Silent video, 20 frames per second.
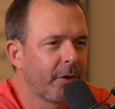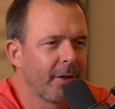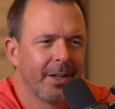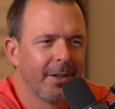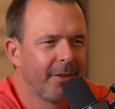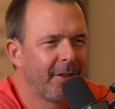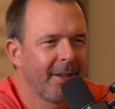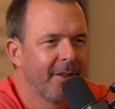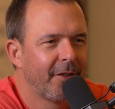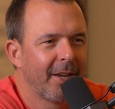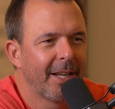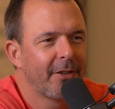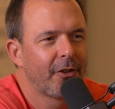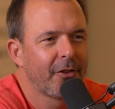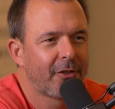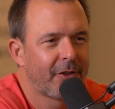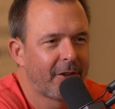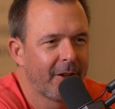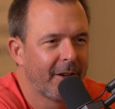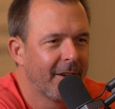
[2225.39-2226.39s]
Is that
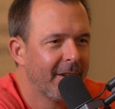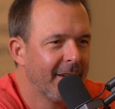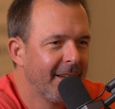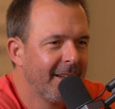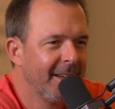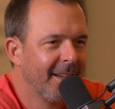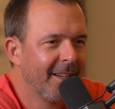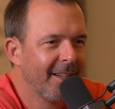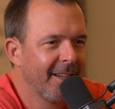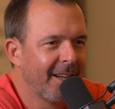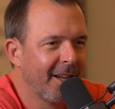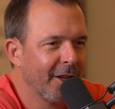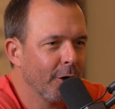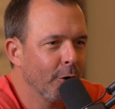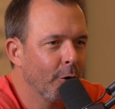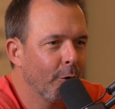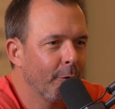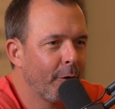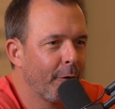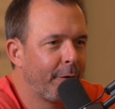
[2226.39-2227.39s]
just a
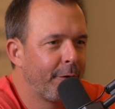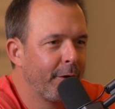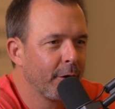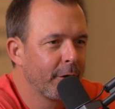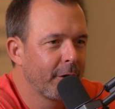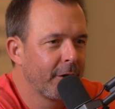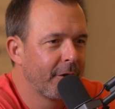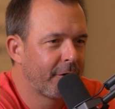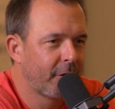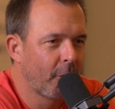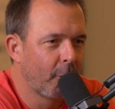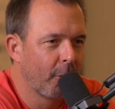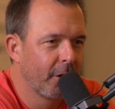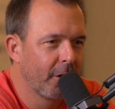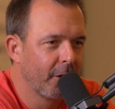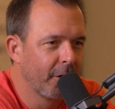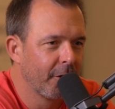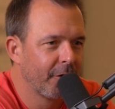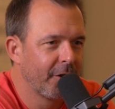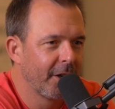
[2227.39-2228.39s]
Louisville feel-good story,
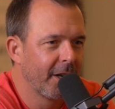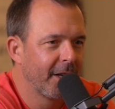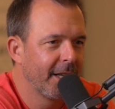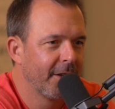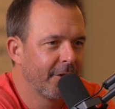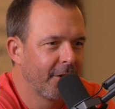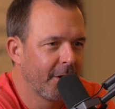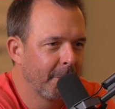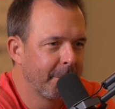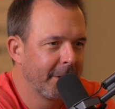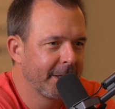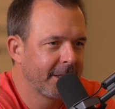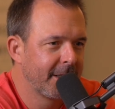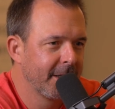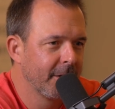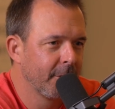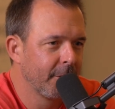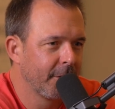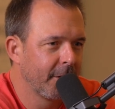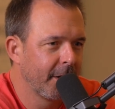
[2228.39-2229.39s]
or is it a big
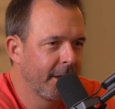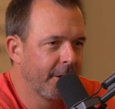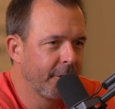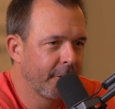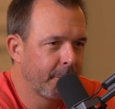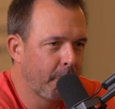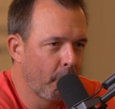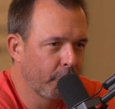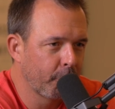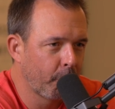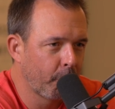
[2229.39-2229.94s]
deal in the sports